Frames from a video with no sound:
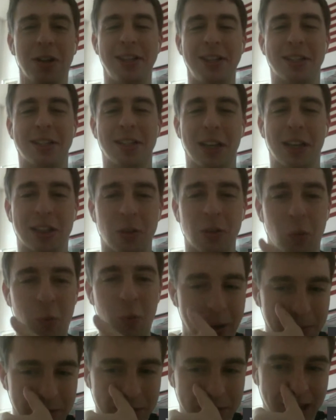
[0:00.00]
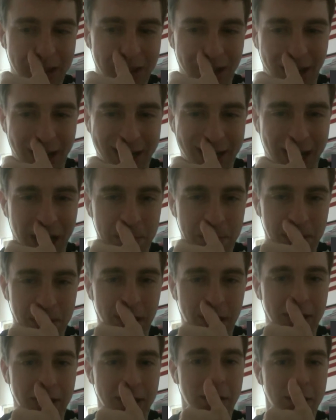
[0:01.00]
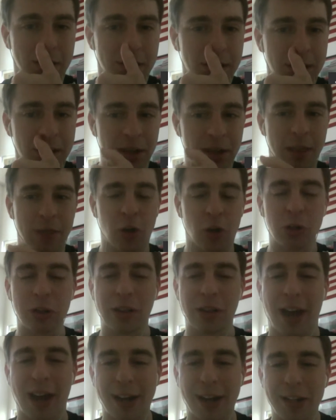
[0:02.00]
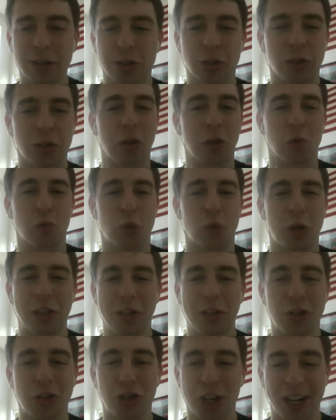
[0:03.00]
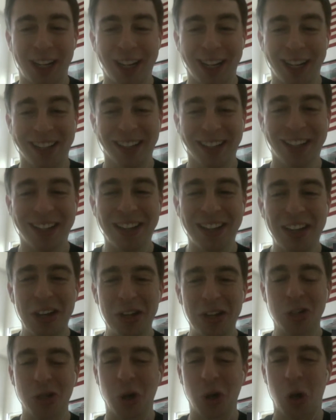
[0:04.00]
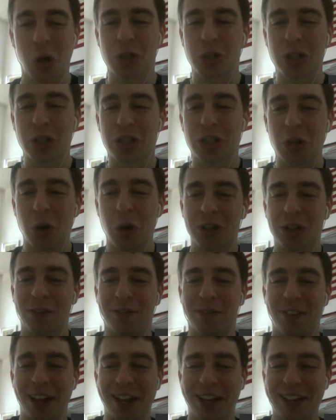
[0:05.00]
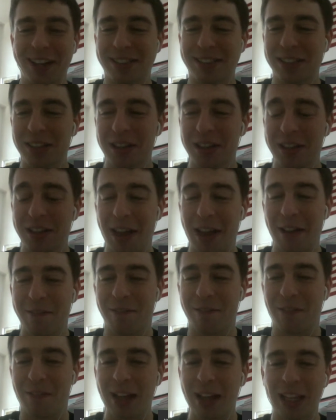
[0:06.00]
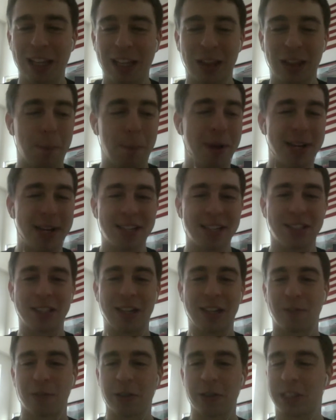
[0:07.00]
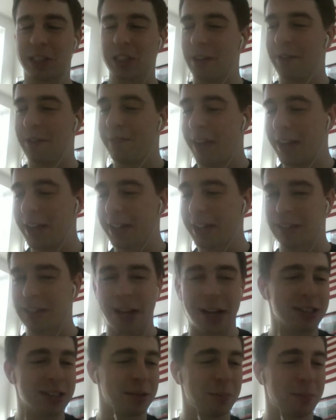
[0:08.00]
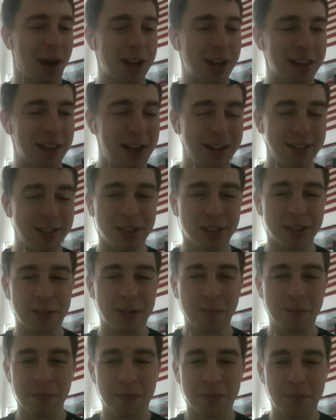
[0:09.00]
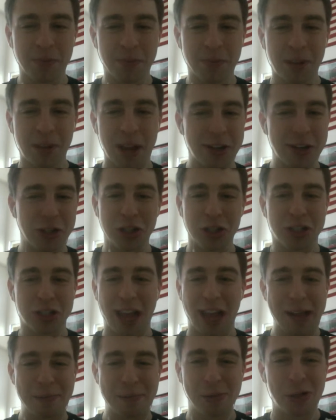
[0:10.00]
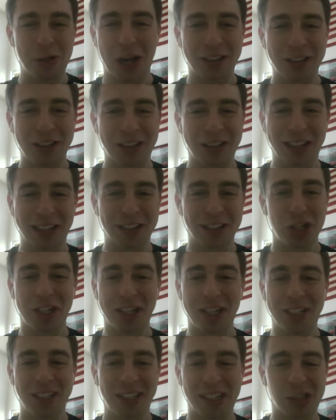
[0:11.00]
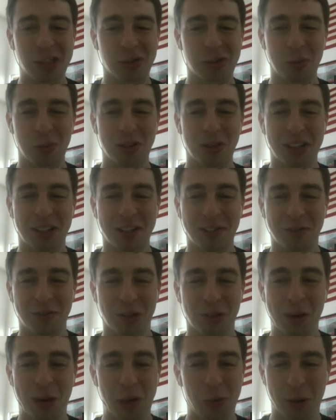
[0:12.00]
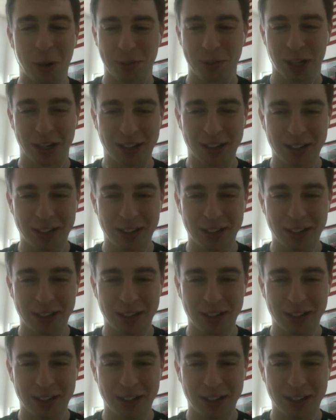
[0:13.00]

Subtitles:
is like the website that I gamble on, their lines are like really shitty. So I'll just go to Vegas and find like the biggest difference in the Vegas lines and my lines, and just gamble on like the shitty lines from my website.